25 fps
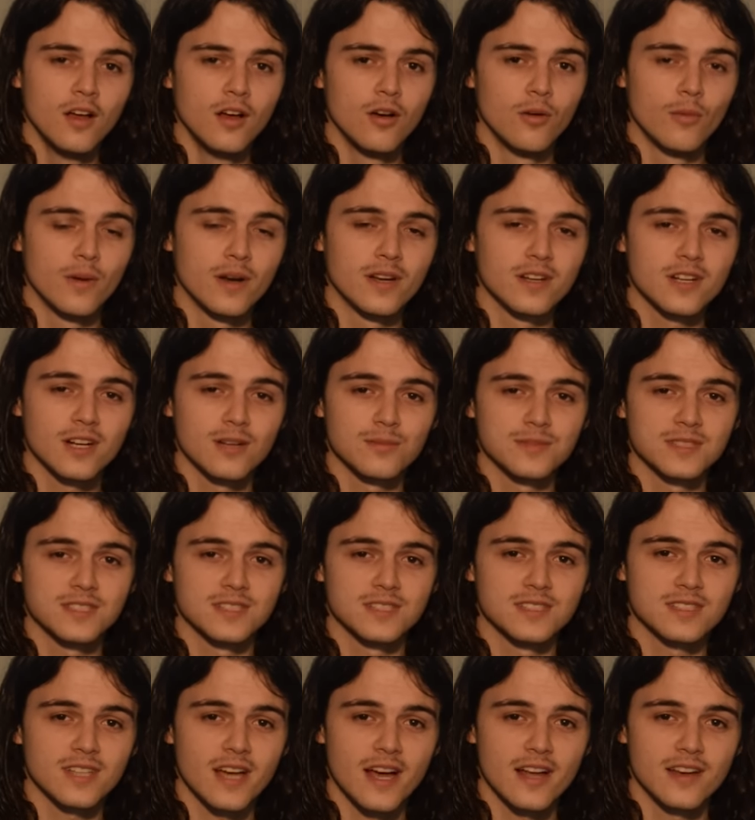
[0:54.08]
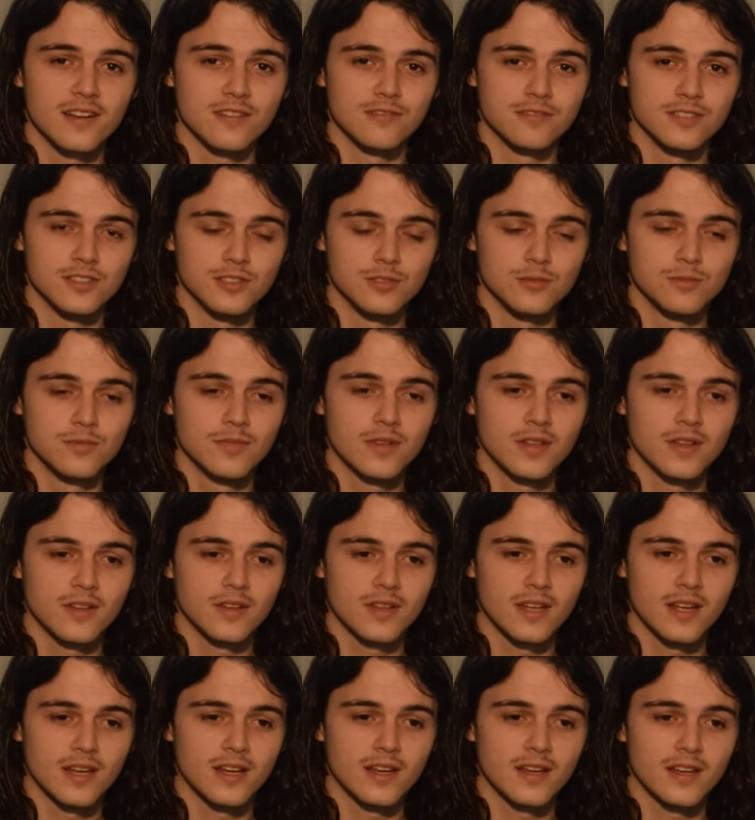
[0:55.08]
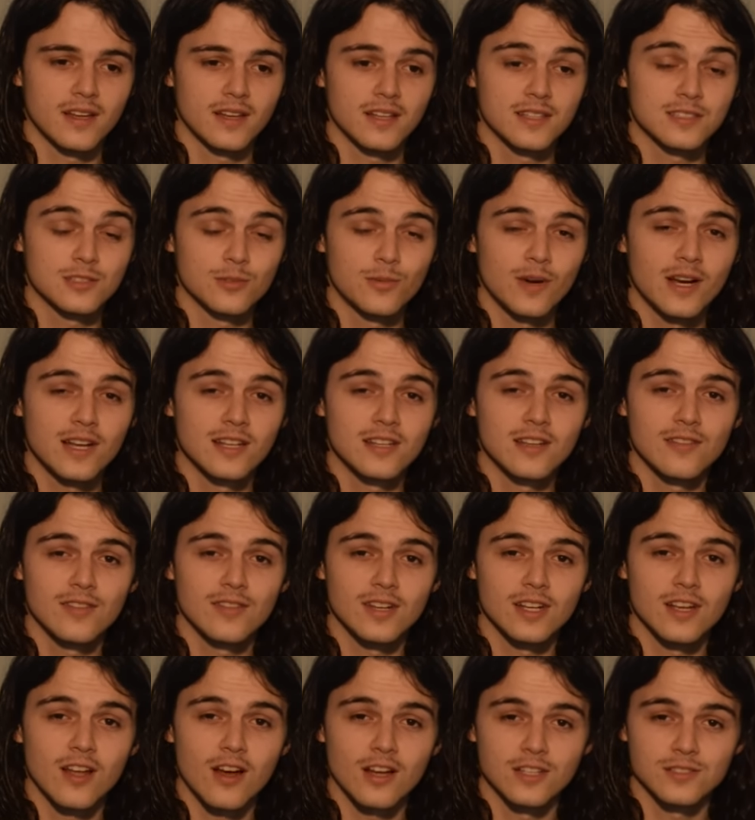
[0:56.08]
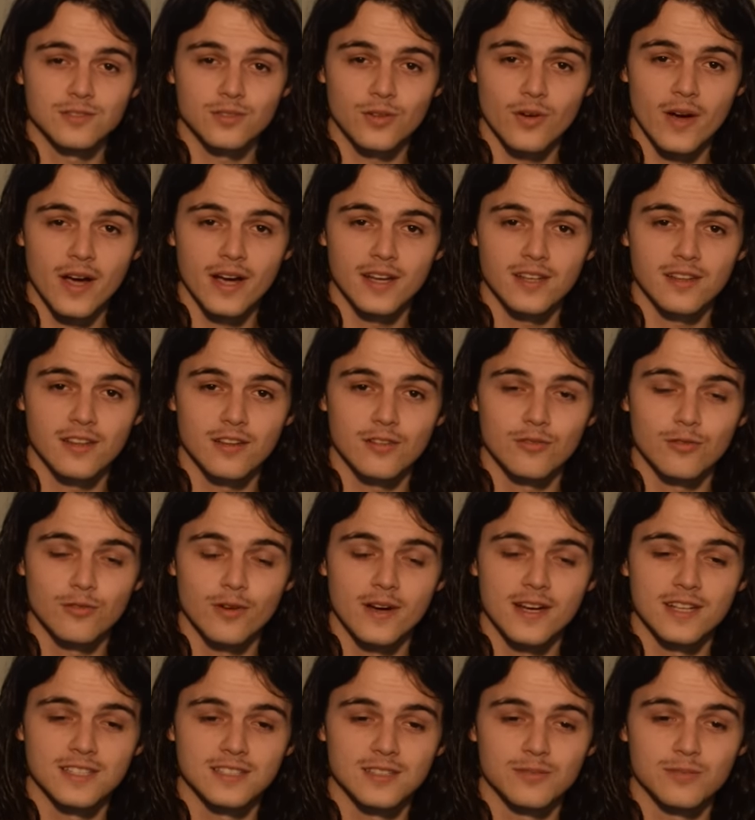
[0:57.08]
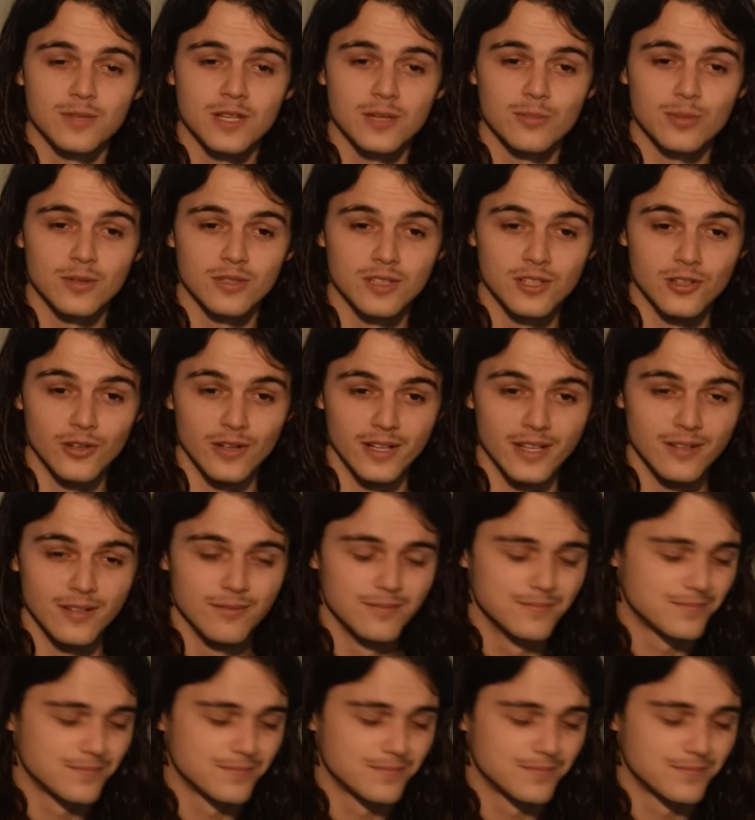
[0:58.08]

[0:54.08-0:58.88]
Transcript: When it comes to scanning film, there is a relatively large variety of ways that people do it.